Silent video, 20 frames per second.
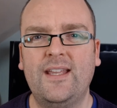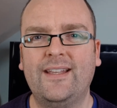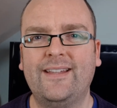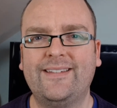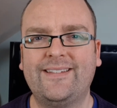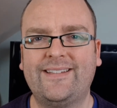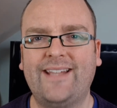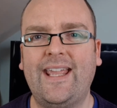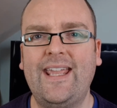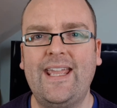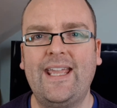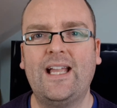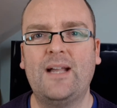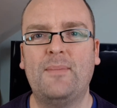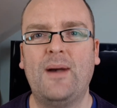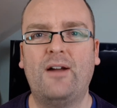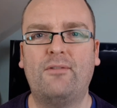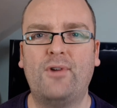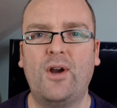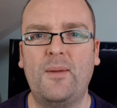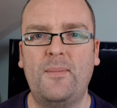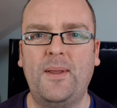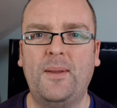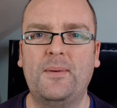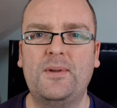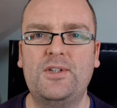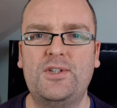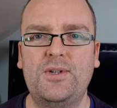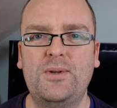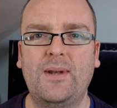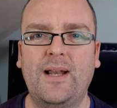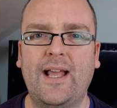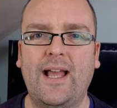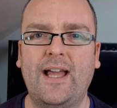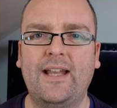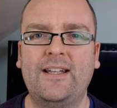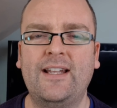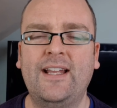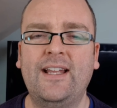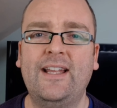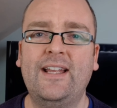saying about Romeo and Juliet